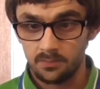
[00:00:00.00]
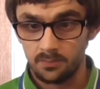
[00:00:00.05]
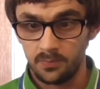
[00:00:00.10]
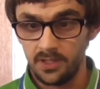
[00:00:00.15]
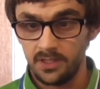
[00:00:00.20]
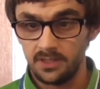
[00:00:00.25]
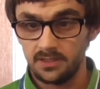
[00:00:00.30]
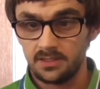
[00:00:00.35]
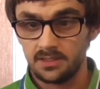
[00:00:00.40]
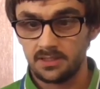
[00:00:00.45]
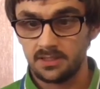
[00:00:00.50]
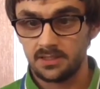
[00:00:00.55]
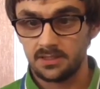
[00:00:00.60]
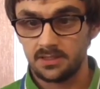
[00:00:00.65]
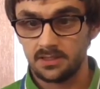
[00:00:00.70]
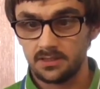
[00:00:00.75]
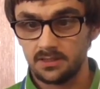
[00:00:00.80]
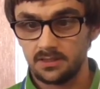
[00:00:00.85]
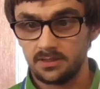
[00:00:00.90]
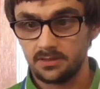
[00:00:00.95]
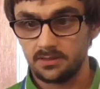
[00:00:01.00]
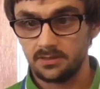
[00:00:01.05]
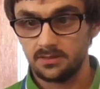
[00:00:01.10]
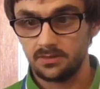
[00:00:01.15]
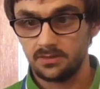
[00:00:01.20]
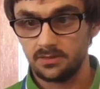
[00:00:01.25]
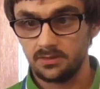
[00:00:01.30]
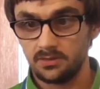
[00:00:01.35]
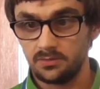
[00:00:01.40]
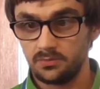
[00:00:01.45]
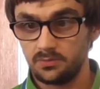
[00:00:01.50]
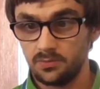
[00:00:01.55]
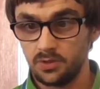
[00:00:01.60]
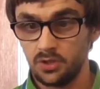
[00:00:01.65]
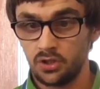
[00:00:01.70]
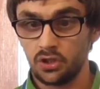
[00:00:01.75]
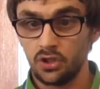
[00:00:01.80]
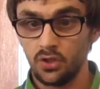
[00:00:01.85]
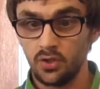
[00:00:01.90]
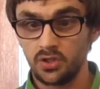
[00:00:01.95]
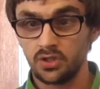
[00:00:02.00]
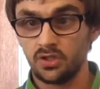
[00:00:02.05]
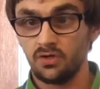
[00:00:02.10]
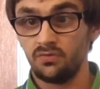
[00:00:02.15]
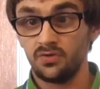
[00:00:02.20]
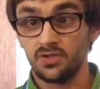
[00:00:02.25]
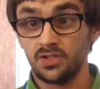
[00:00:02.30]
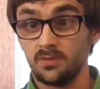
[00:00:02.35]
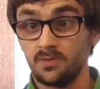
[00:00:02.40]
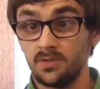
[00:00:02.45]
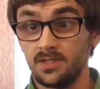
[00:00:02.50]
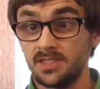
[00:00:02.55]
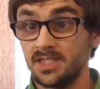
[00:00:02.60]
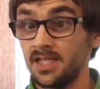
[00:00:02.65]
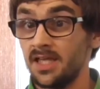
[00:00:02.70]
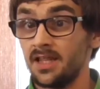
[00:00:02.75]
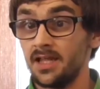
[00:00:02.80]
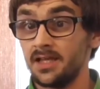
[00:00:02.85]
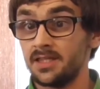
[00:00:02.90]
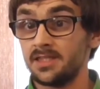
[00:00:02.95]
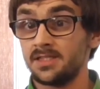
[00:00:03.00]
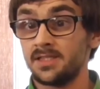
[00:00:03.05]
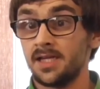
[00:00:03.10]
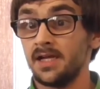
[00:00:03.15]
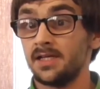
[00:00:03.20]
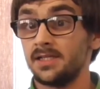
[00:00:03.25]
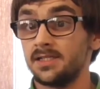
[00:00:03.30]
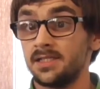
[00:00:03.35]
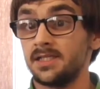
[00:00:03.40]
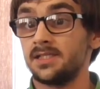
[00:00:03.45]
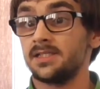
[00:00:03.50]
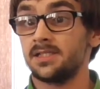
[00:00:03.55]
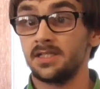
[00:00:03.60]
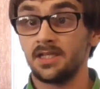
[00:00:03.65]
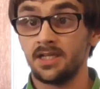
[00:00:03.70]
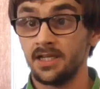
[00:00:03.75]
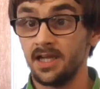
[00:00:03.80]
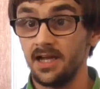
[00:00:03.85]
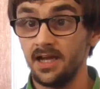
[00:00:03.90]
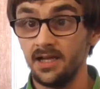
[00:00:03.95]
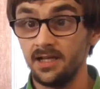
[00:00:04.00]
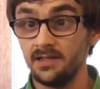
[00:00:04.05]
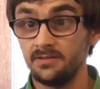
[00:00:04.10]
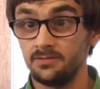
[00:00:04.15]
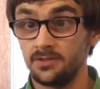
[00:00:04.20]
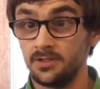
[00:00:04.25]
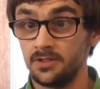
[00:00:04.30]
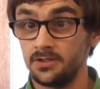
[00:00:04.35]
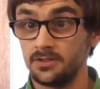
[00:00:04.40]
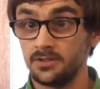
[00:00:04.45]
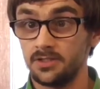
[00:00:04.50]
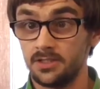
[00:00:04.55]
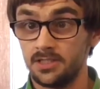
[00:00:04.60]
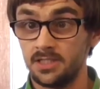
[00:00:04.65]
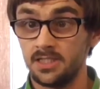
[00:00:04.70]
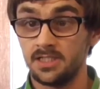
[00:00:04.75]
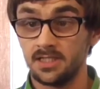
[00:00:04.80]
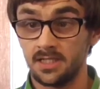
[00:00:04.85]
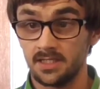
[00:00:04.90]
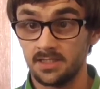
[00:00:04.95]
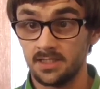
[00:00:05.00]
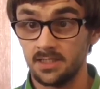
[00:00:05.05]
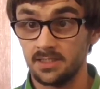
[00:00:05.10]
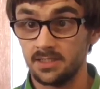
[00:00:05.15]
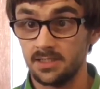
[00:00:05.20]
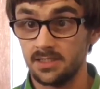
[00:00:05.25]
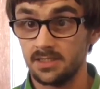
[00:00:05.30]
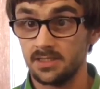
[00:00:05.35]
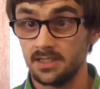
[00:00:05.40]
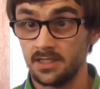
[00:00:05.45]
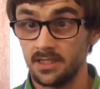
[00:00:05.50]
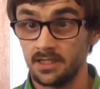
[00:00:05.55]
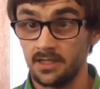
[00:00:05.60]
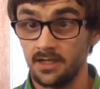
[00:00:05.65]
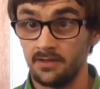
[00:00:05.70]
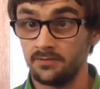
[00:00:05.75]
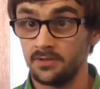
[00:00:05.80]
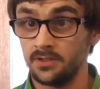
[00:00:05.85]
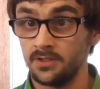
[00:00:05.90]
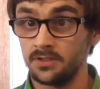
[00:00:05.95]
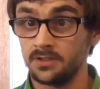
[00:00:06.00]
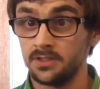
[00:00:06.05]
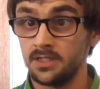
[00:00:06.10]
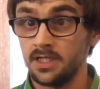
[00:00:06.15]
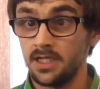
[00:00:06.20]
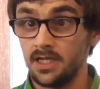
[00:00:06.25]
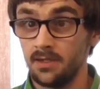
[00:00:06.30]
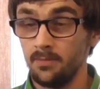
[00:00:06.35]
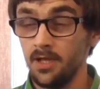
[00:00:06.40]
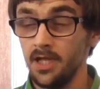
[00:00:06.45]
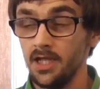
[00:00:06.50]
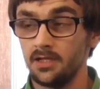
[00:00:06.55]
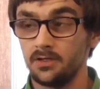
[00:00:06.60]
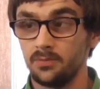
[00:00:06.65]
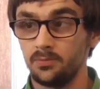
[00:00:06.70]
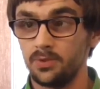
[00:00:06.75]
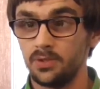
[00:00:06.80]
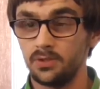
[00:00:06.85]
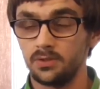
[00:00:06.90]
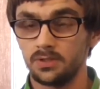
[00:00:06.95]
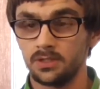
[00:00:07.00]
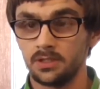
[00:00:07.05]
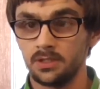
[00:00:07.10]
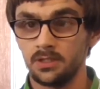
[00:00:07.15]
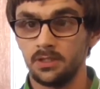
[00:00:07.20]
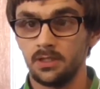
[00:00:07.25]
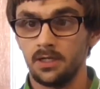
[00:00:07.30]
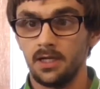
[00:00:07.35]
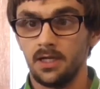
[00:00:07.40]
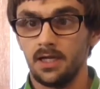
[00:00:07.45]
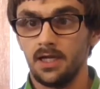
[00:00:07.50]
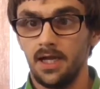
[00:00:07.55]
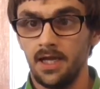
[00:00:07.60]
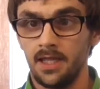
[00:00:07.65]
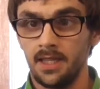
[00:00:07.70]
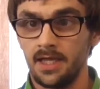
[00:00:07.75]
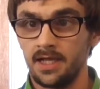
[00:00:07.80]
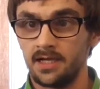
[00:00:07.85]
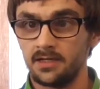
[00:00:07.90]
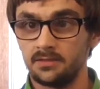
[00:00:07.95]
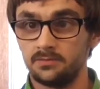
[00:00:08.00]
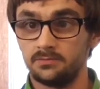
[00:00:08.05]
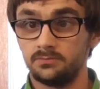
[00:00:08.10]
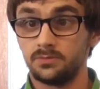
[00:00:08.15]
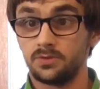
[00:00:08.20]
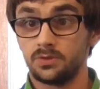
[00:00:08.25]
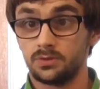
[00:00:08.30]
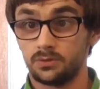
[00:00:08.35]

But you could always go for something, say, like the 1060, like I've got, the GTX 1060 like I've got in my computer, and then